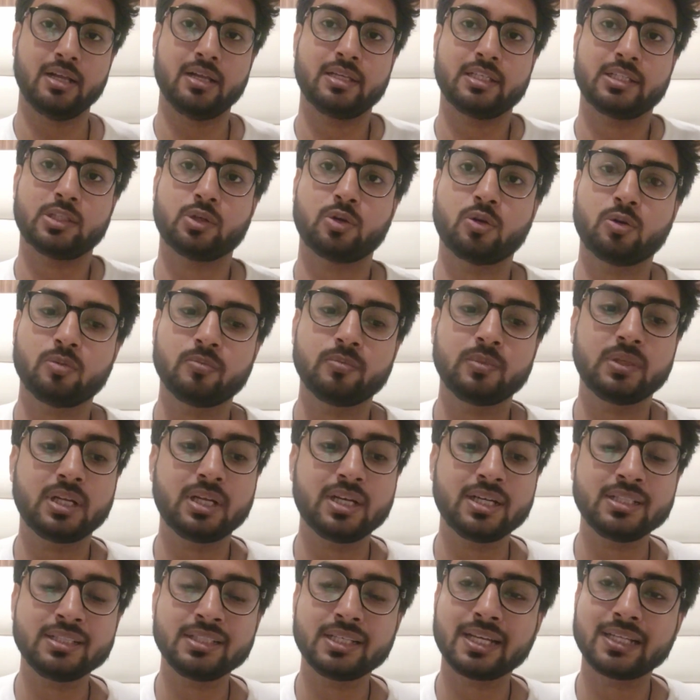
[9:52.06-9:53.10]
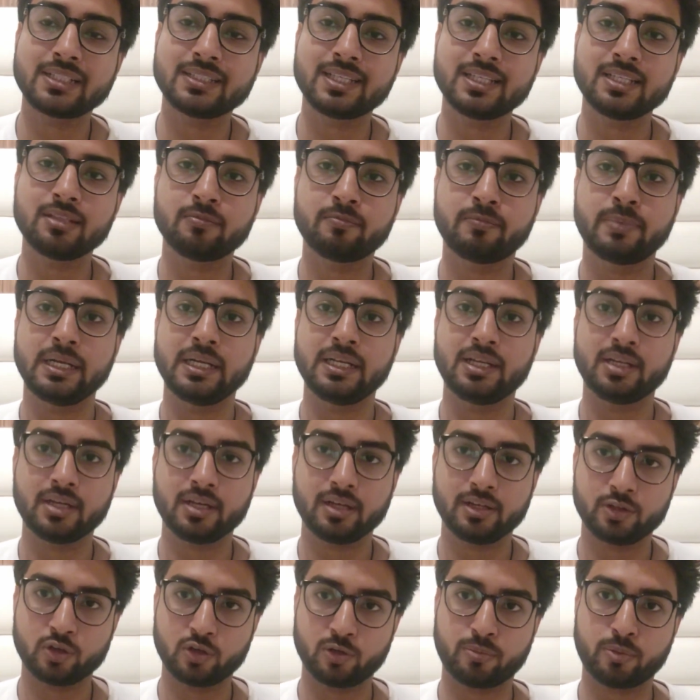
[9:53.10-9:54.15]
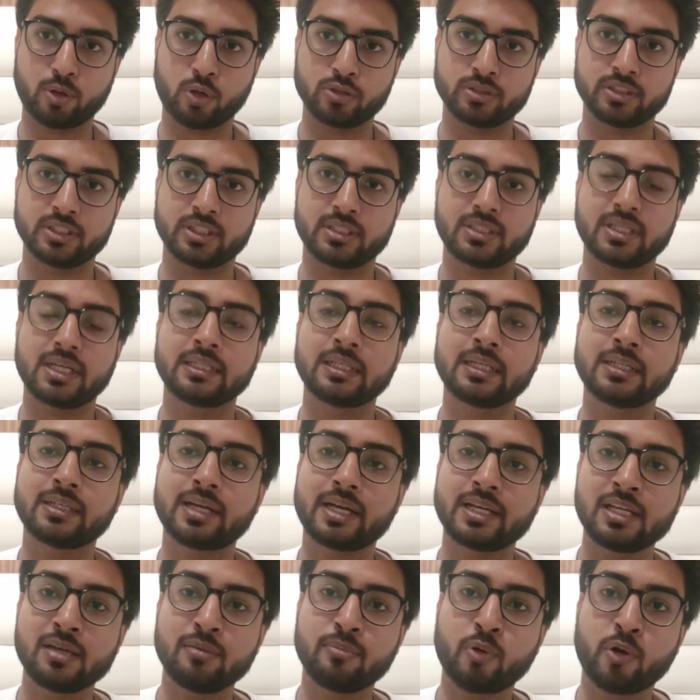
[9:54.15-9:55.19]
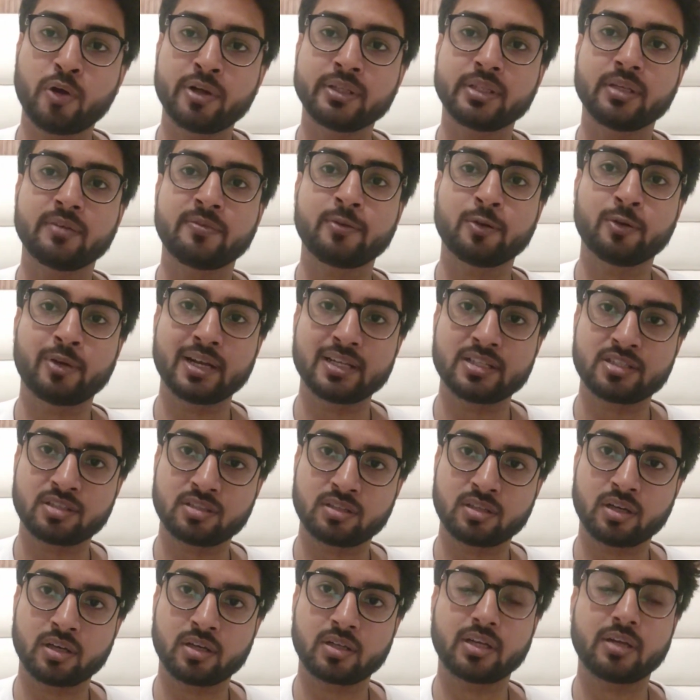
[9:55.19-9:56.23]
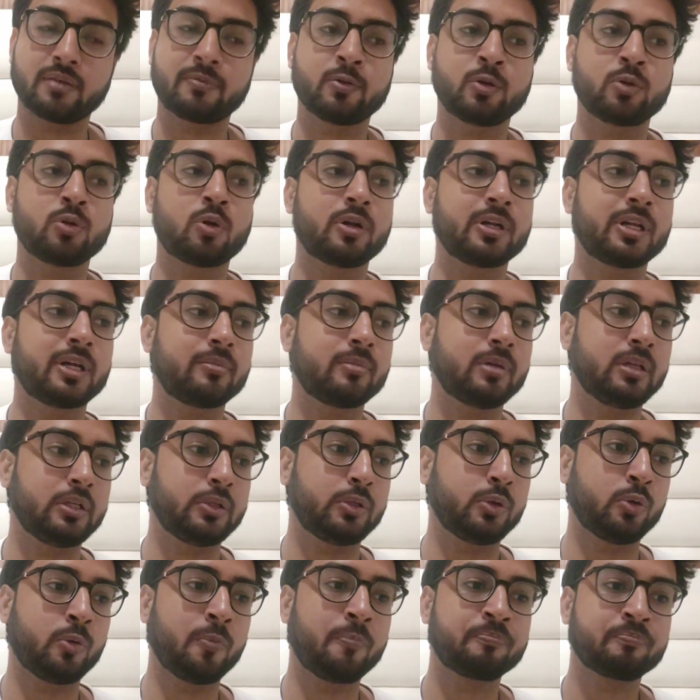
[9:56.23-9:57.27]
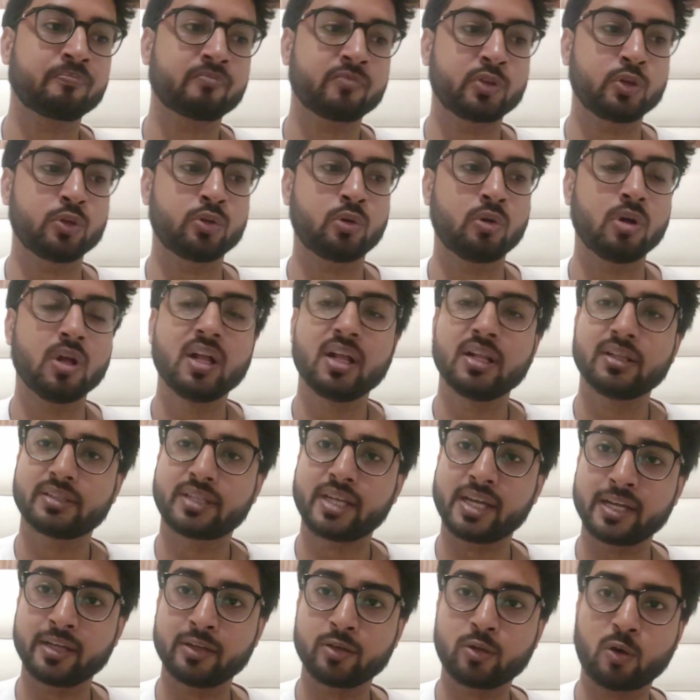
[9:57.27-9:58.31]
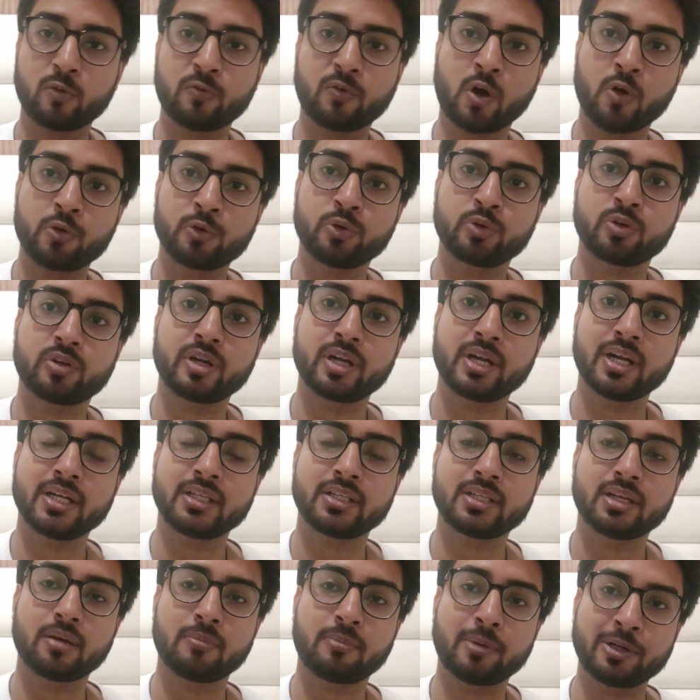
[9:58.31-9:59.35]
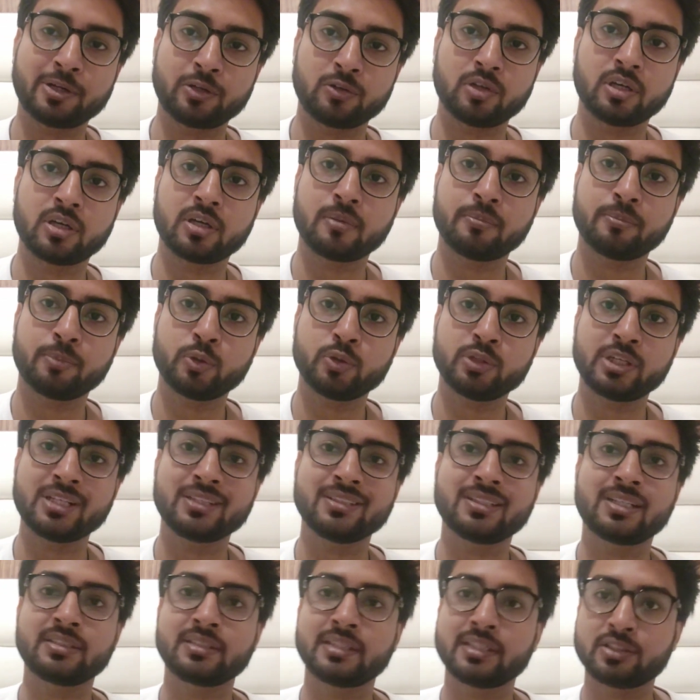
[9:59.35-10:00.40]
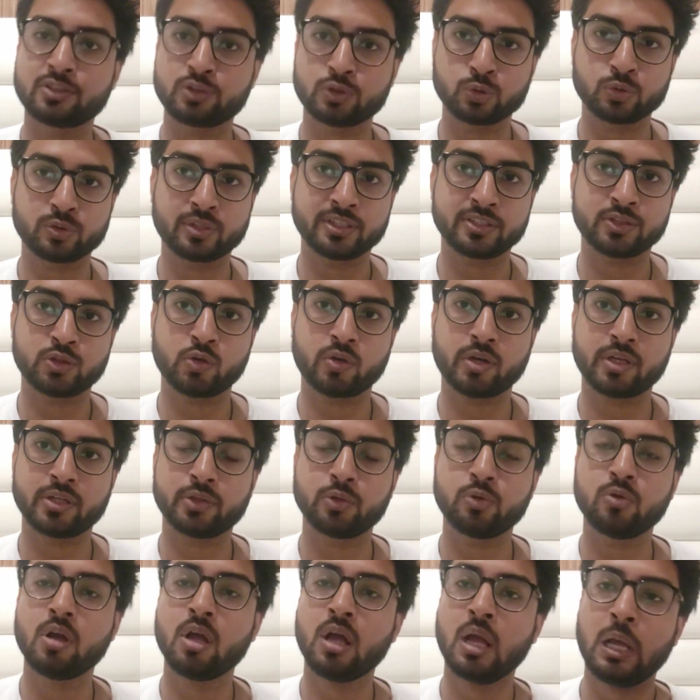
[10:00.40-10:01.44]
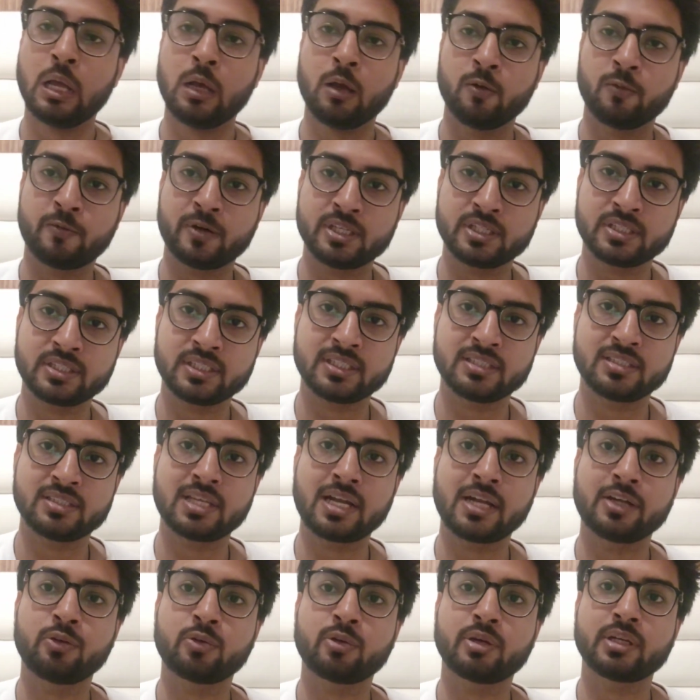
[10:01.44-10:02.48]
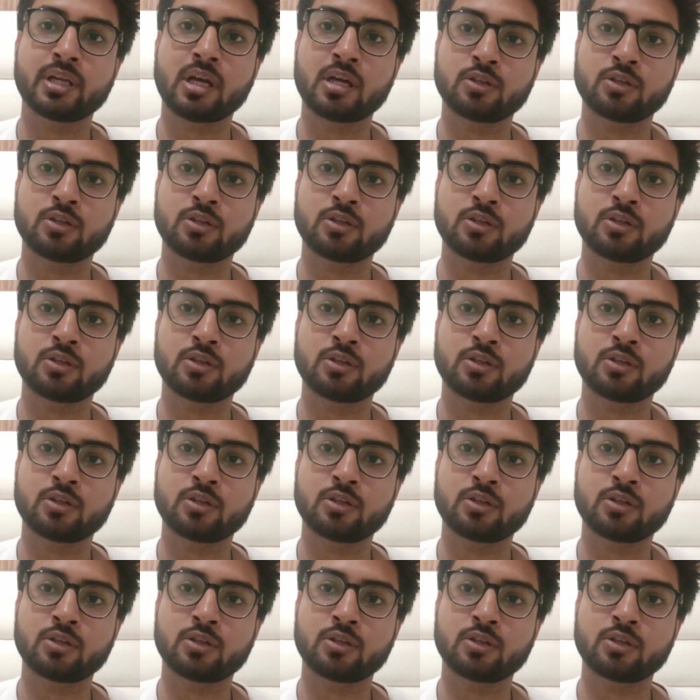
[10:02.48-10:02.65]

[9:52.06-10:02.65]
So learn and then build your project. And at any point, if you get stuck, if you're not able to, you know, think of how to create a particular component, then there's two things you can do. First is that you can